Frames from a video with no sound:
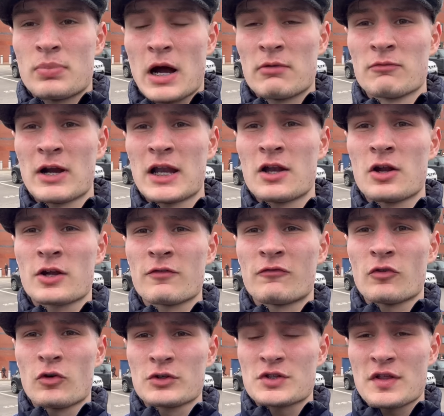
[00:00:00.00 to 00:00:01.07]
But I'm really looking
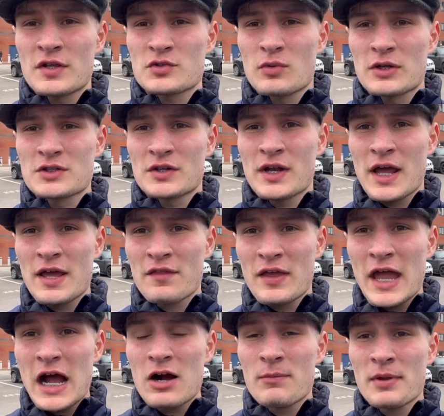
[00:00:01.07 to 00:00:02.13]
forward to this one today.
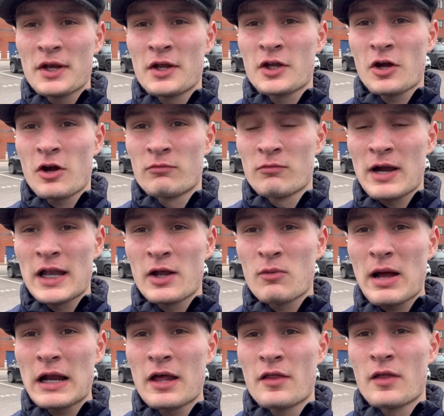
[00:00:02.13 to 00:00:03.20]
The Albion are going really
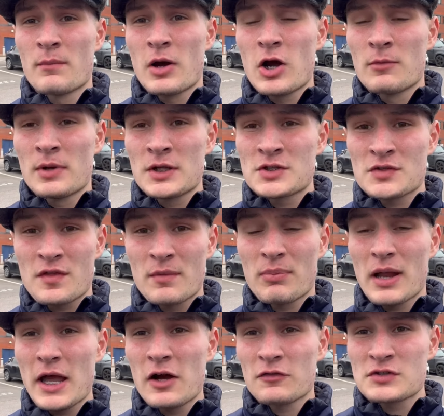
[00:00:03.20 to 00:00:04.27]
well at the moment. The
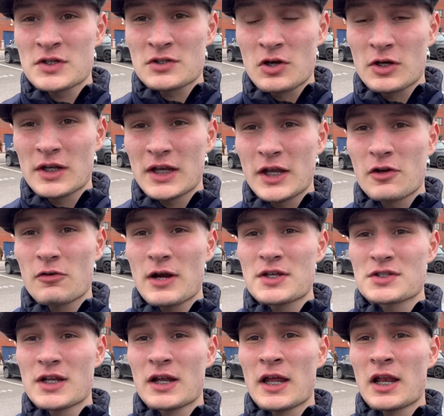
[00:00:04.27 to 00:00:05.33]
playoffs is looking
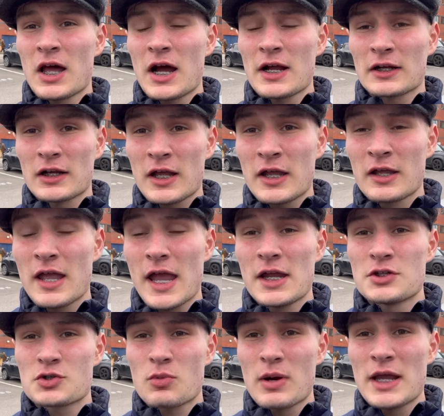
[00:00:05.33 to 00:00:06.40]
increasingly likely
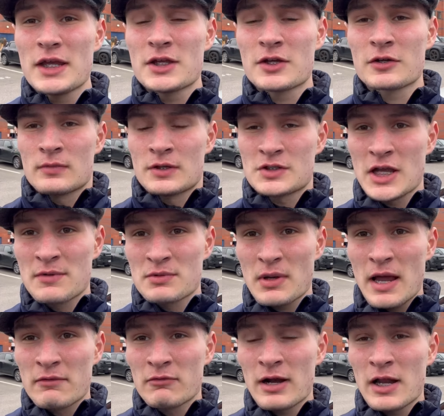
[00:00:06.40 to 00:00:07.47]
each week. The team's
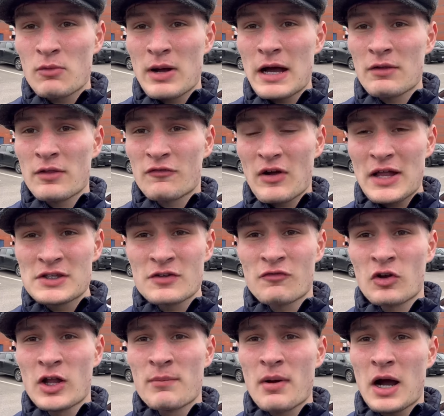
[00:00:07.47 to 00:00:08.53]
playing really well. The fans are
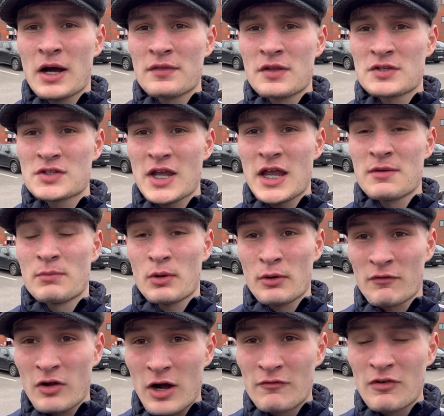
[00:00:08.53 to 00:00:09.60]
fully behind the team, but
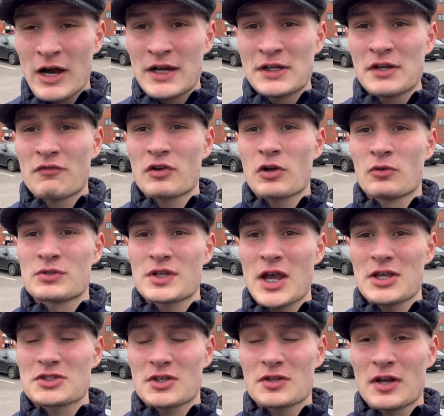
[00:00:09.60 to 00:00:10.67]
we've got a very difficult
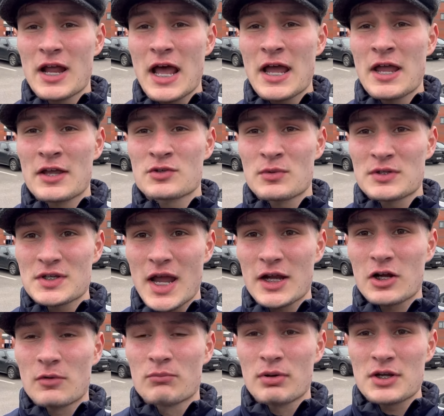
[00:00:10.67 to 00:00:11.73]
test today as we
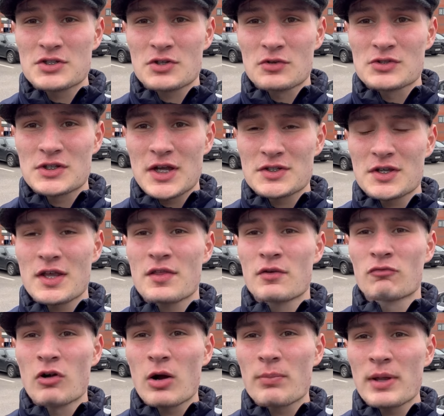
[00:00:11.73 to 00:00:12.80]
take on Bristol City, the
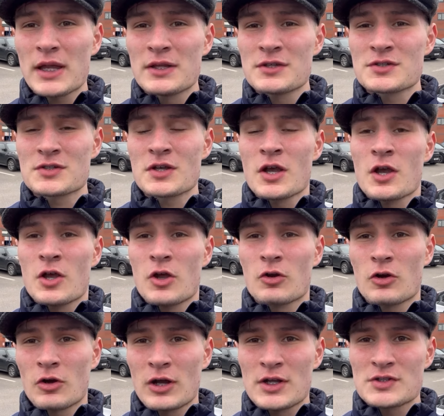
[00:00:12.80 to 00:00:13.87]
Robins, who
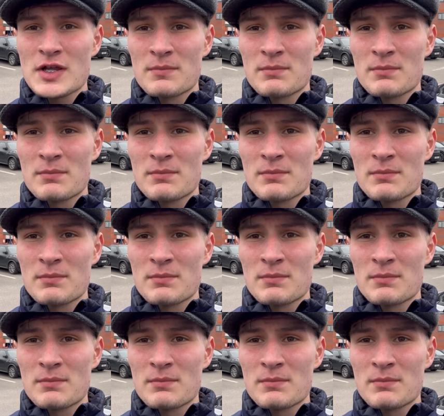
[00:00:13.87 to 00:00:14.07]
currently sit